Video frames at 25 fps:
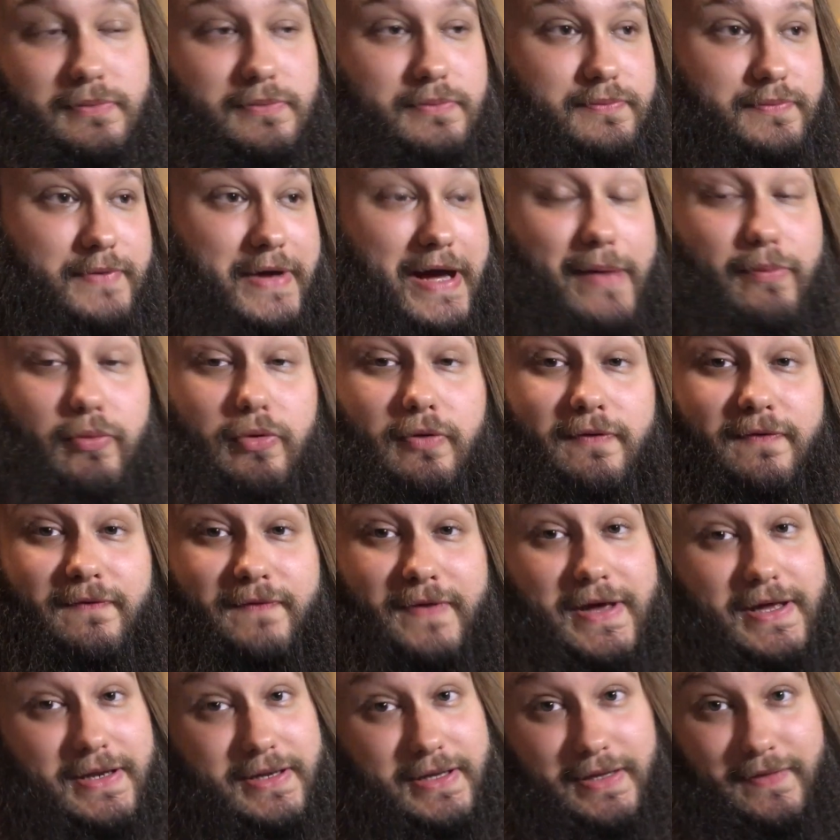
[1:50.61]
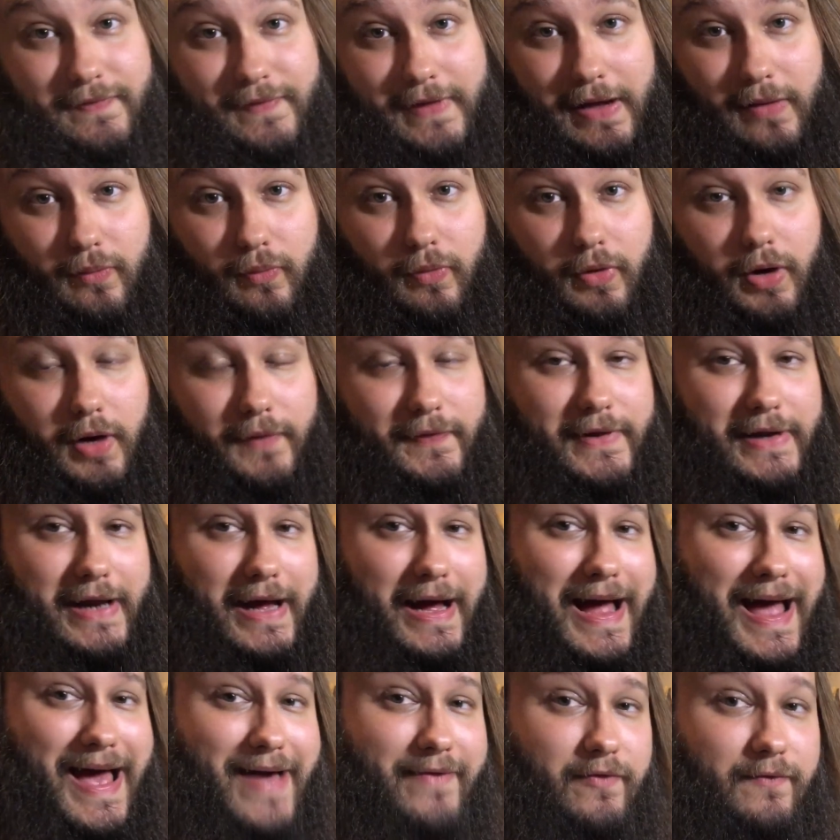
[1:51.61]
that will fit in that wad that I
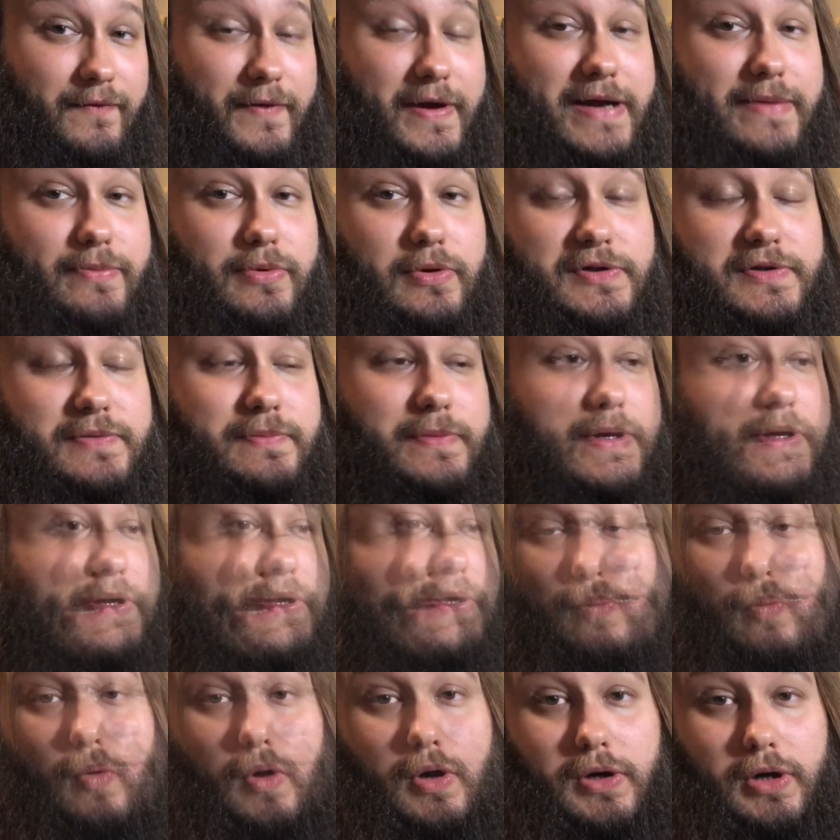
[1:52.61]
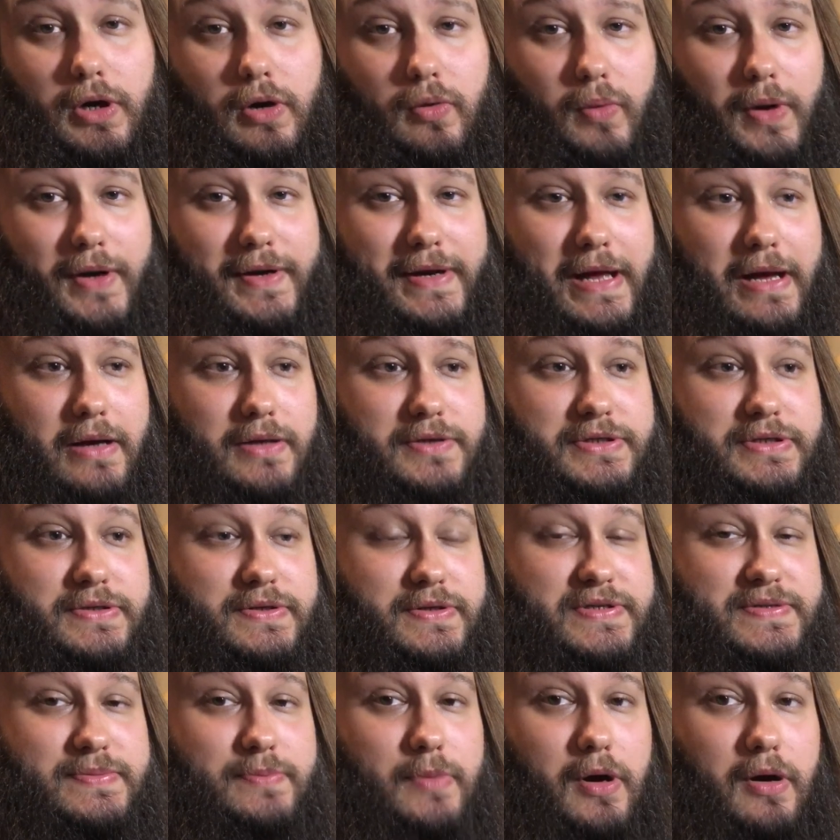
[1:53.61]
have available to me and work our way down to
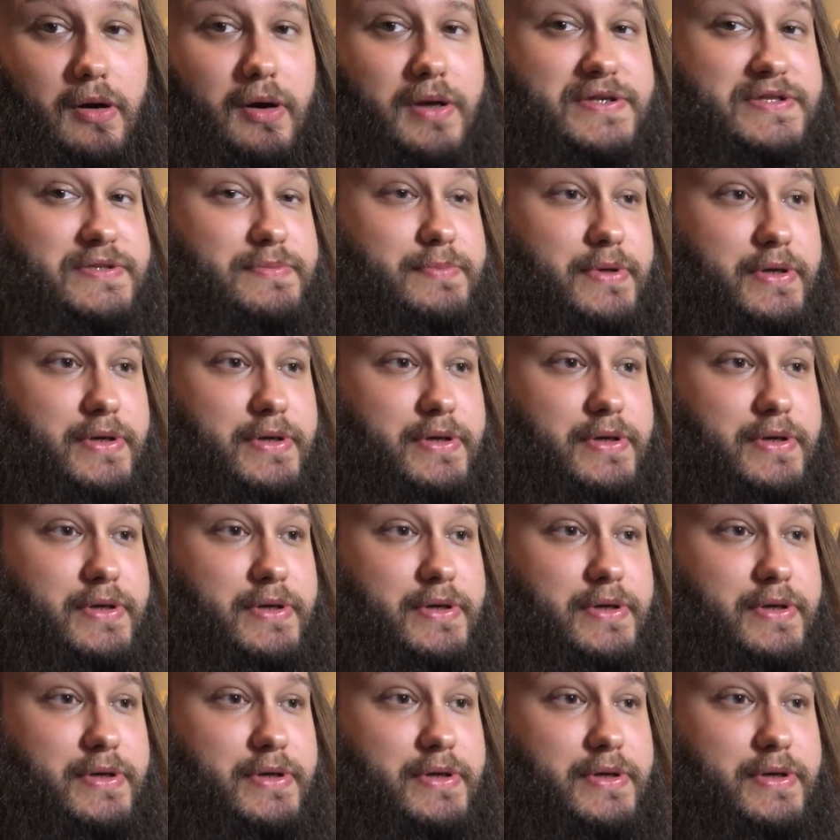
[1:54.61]
the smallest,